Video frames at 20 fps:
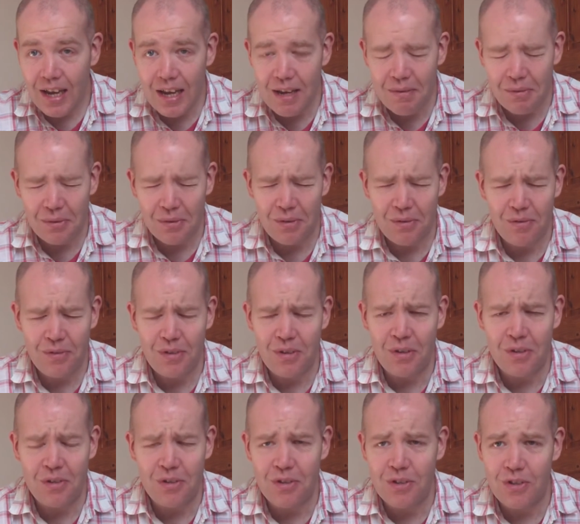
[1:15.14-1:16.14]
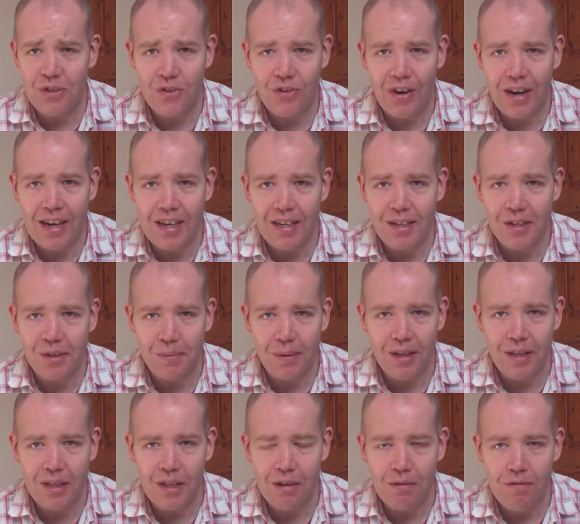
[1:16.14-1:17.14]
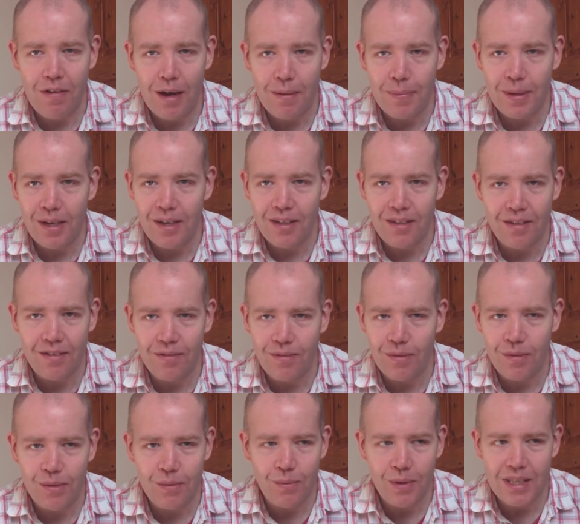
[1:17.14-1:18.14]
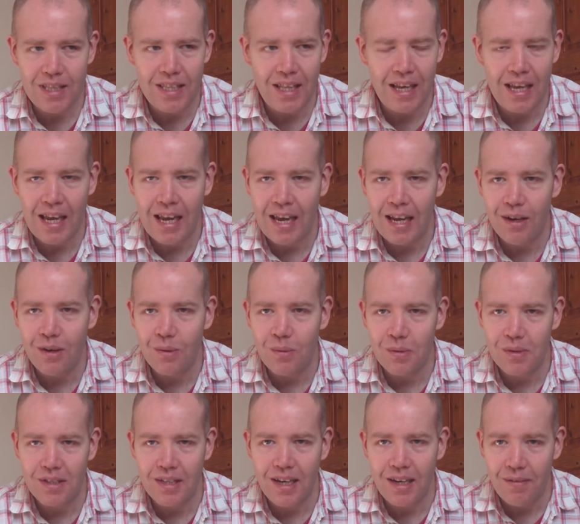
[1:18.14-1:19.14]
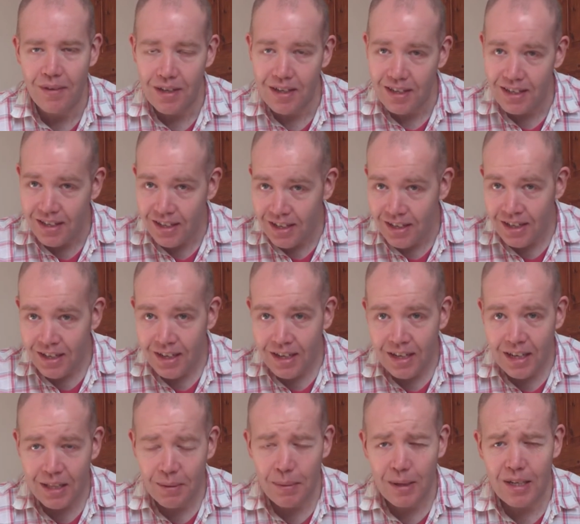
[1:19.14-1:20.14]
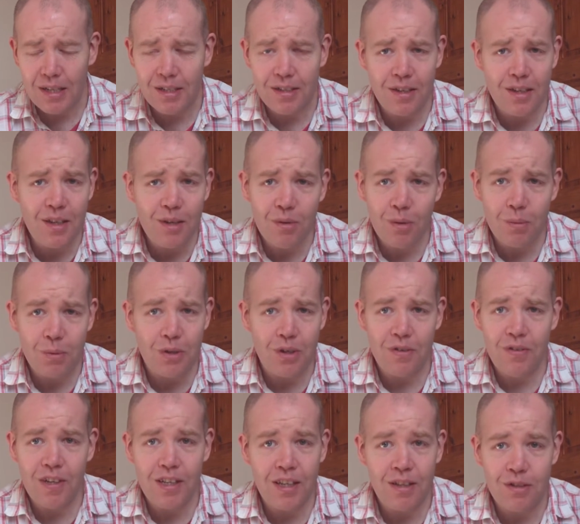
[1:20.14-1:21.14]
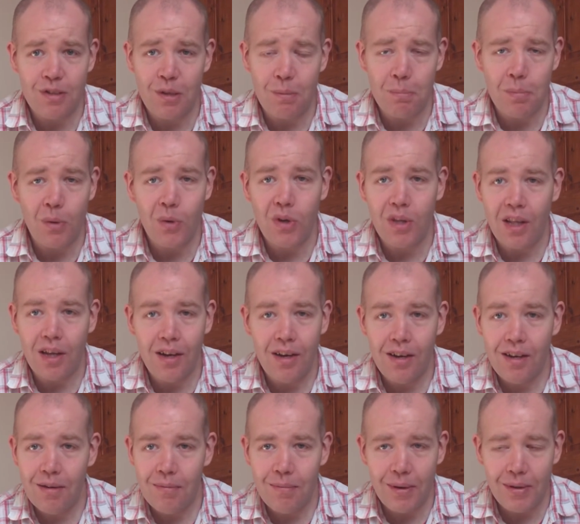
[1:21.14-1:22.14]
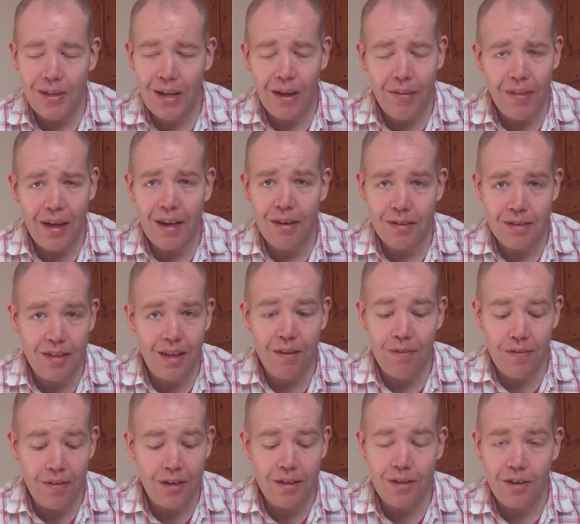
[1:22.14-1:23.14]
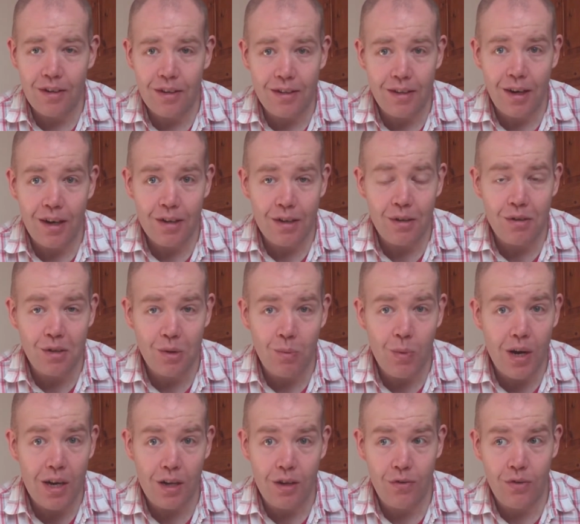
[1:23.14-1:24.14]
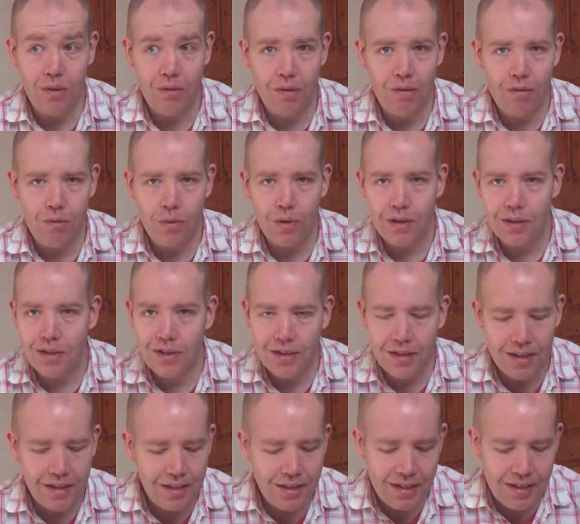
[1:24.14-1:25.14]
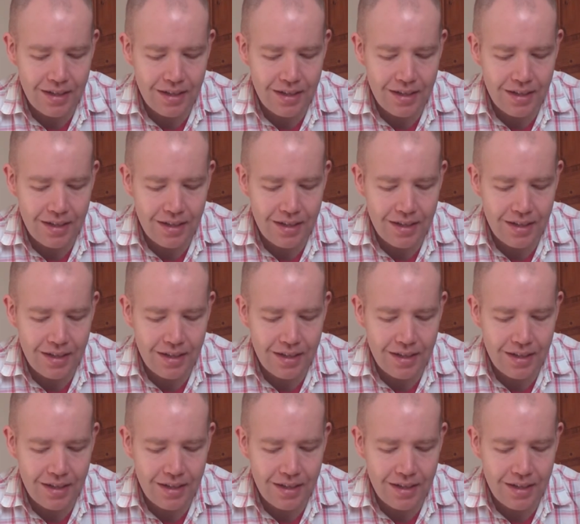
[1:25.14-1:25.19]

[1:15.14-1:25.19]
It was just strange, man. The rabbit and what the hell was going on? And they made a sequel, which I really don't see the point. But no, that is definitely Donnie Darko is the weirdest film I've ever watched.